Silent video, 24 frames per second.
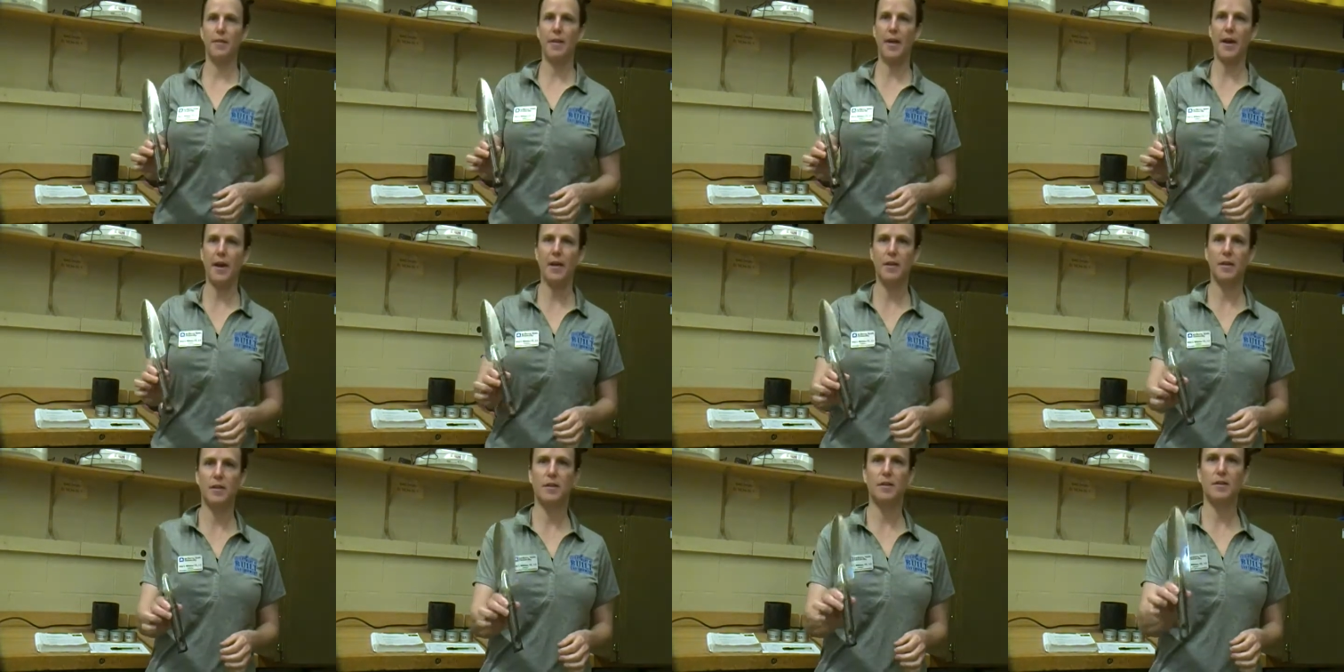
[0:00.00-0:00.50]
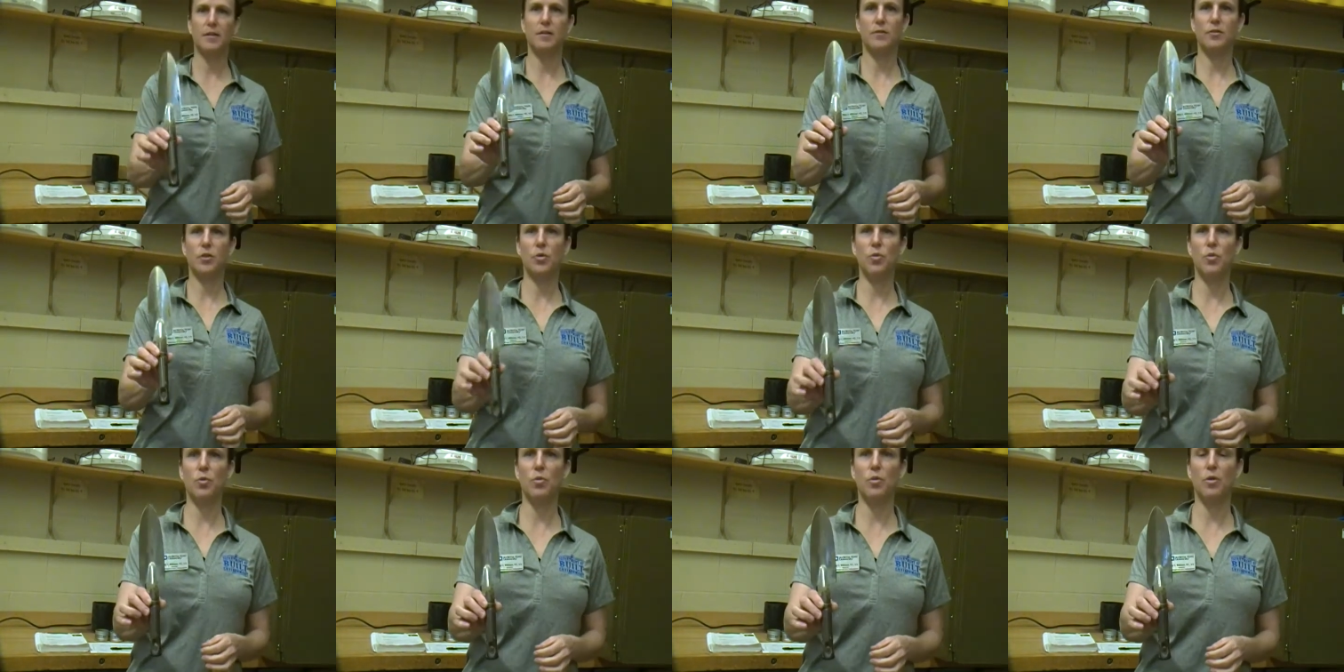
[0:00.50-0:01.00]

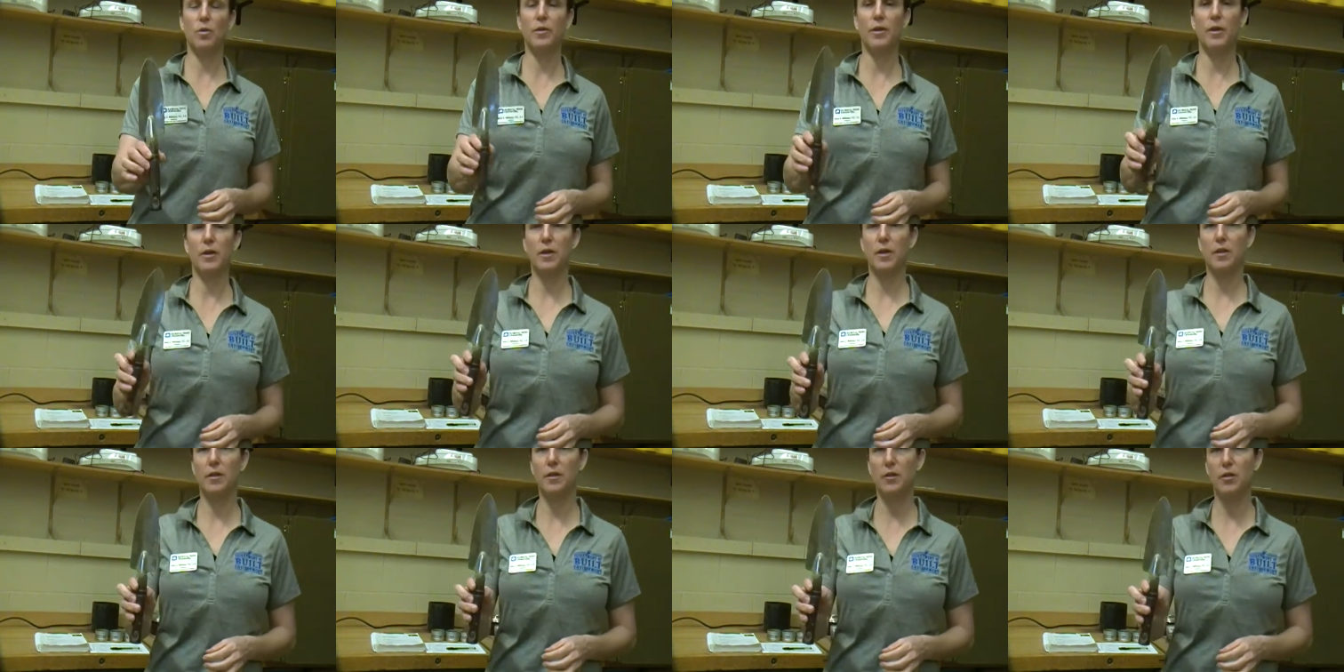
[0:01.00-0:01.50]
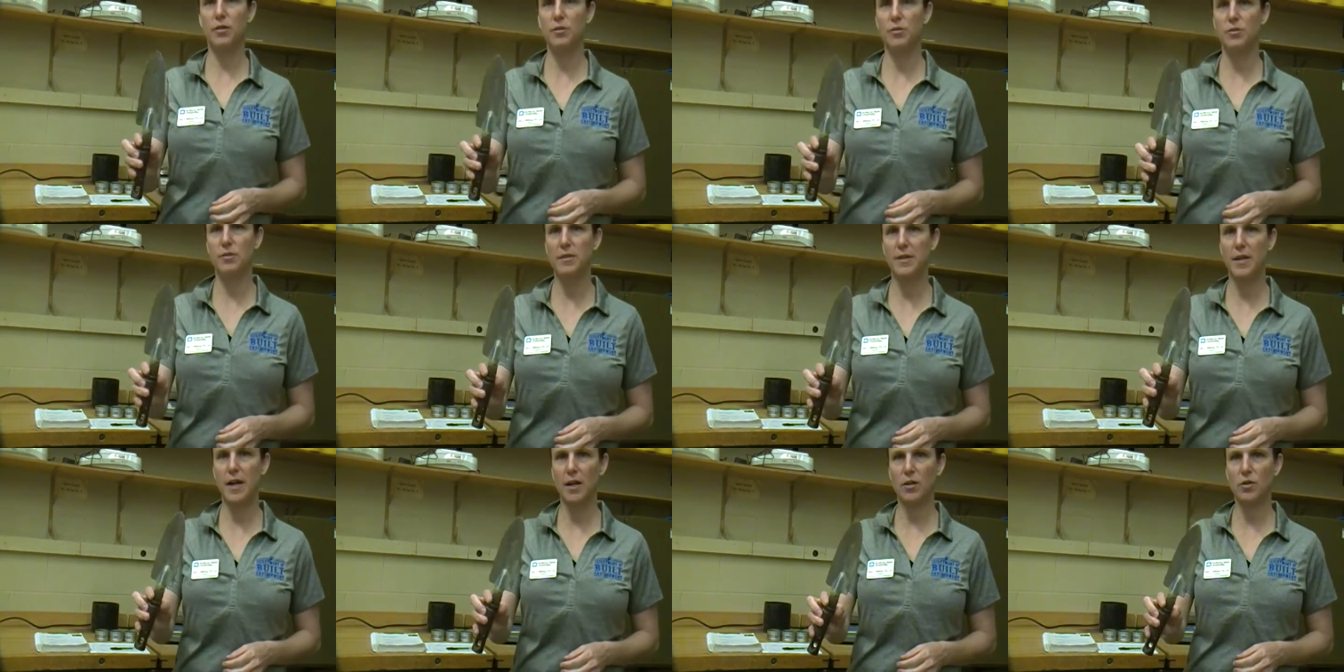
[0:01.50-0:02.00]
that tool, you're going to
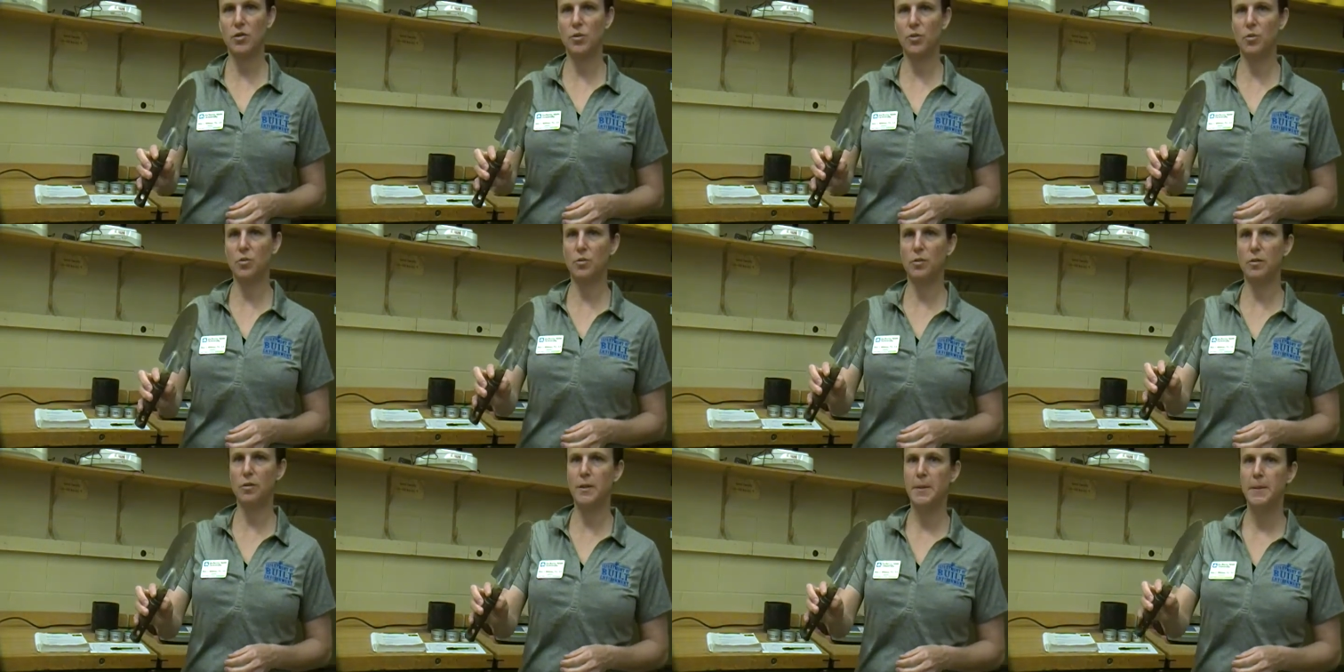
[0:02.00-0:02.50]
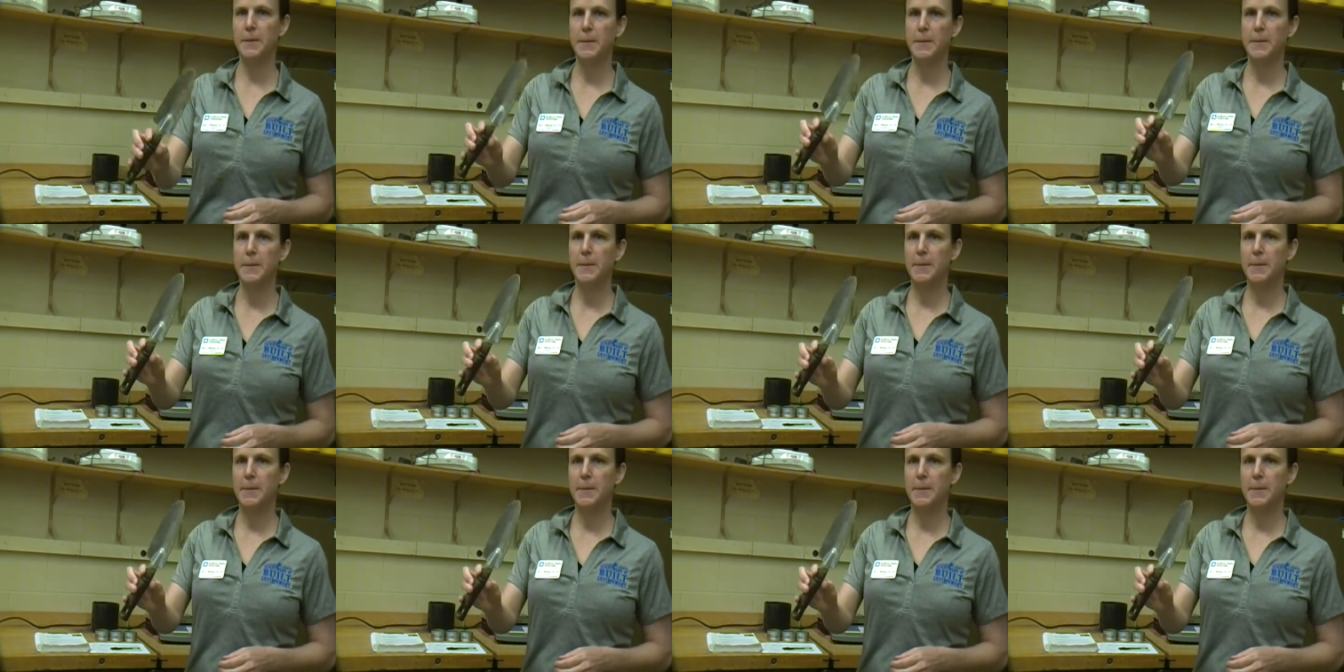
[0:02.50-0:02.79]
use that tool